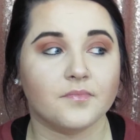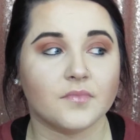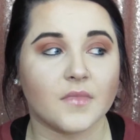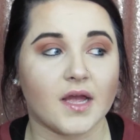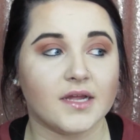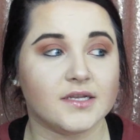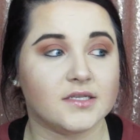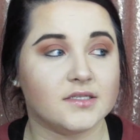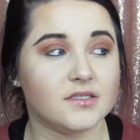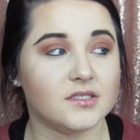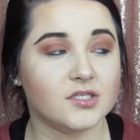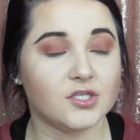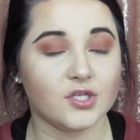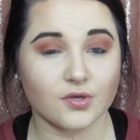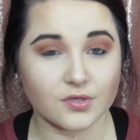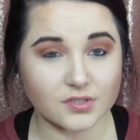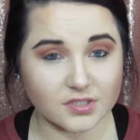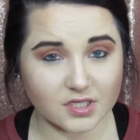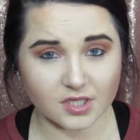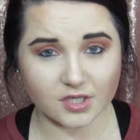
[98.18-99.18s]
I
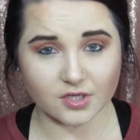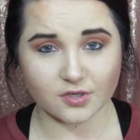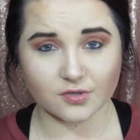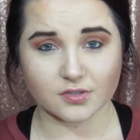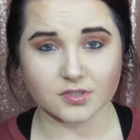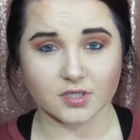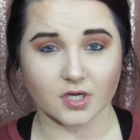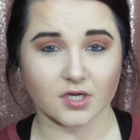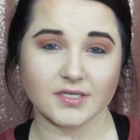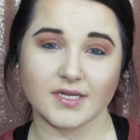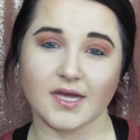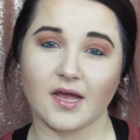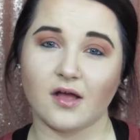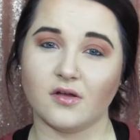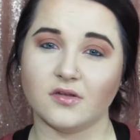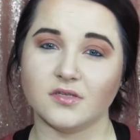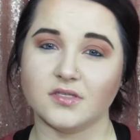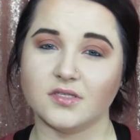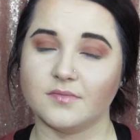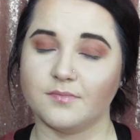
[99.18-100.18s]
used to use
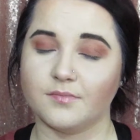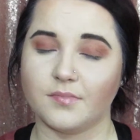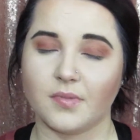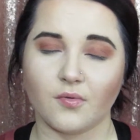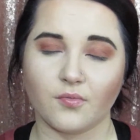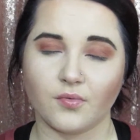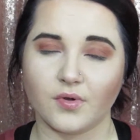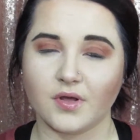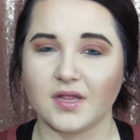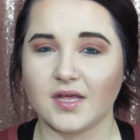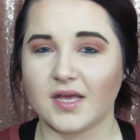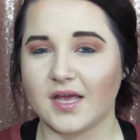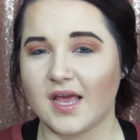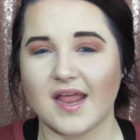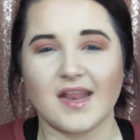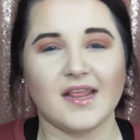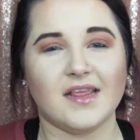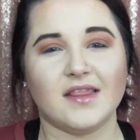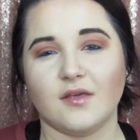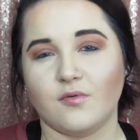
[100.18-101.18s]
Ardell's, but really
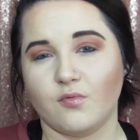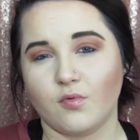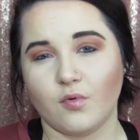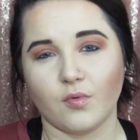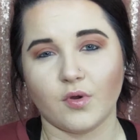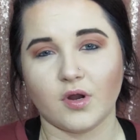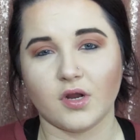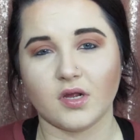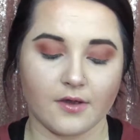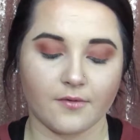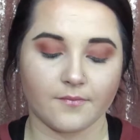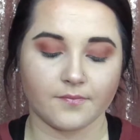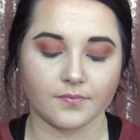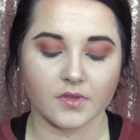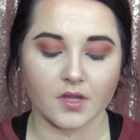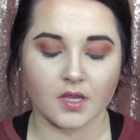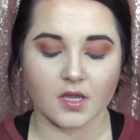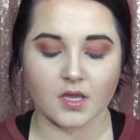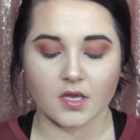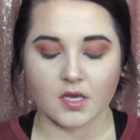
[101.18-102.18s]
anything will work now.
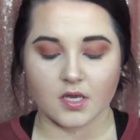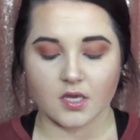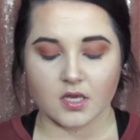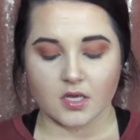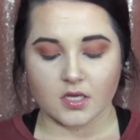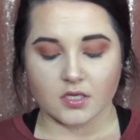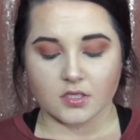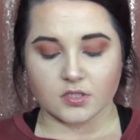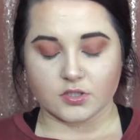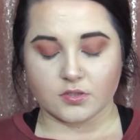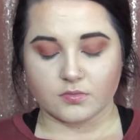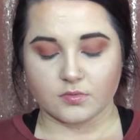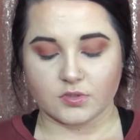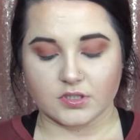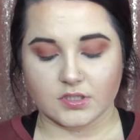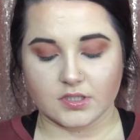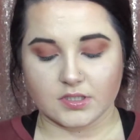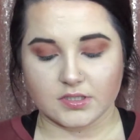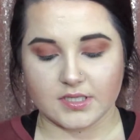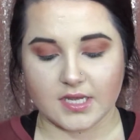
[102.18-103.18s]
So I'm
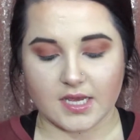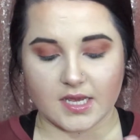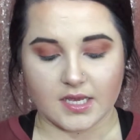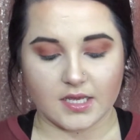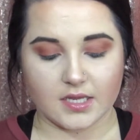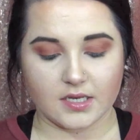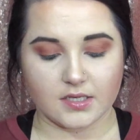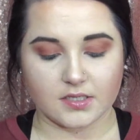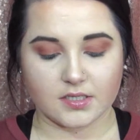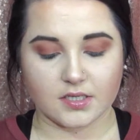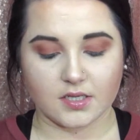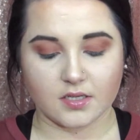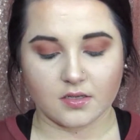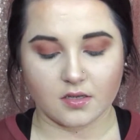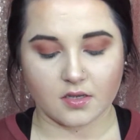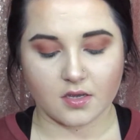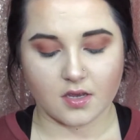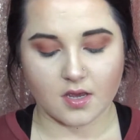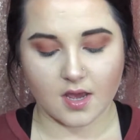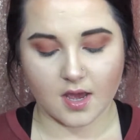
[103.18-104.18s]
just going to take it
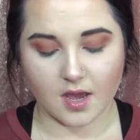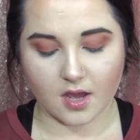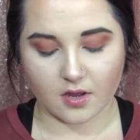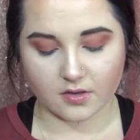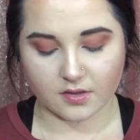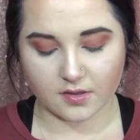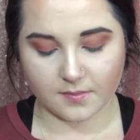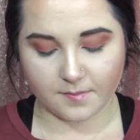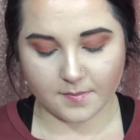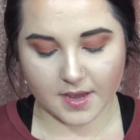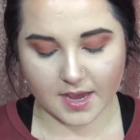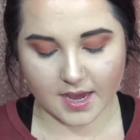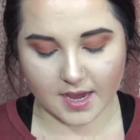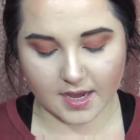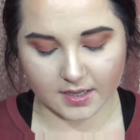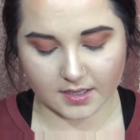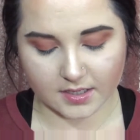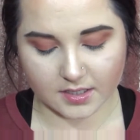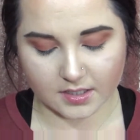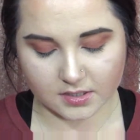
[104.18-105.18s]
out of the
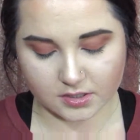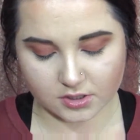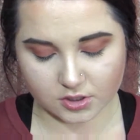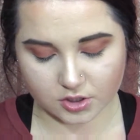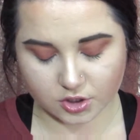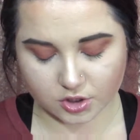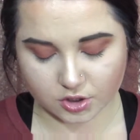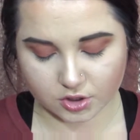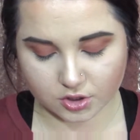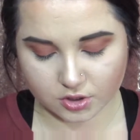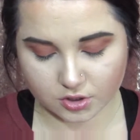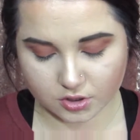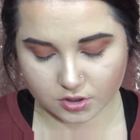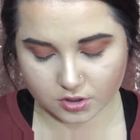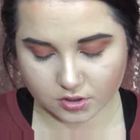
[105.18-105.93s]
package.